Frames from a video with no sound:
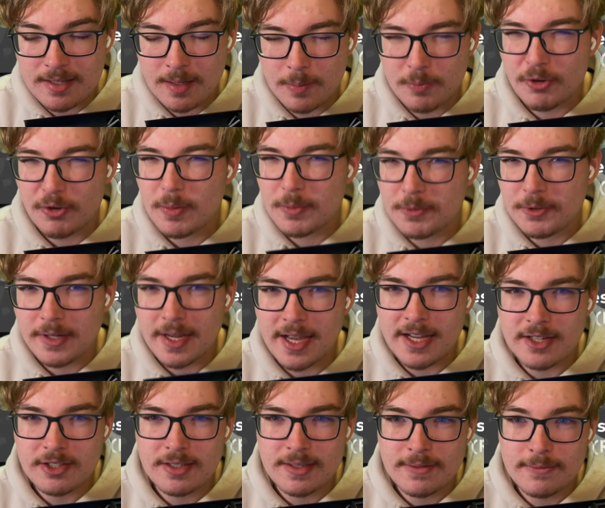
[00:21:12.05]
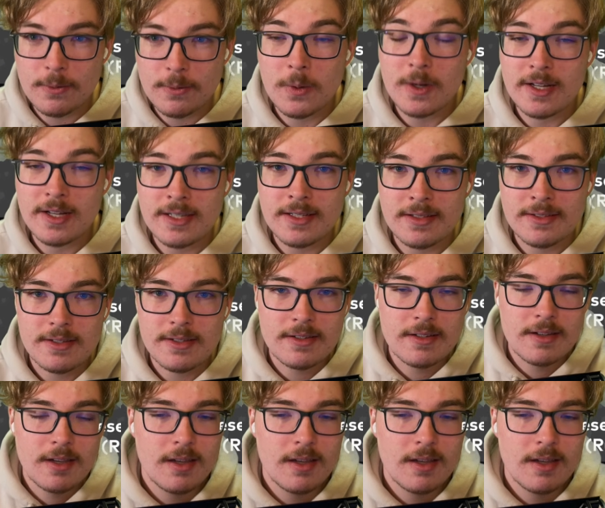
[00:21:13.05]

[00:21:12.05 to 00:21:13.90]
appropriate actually for what it is.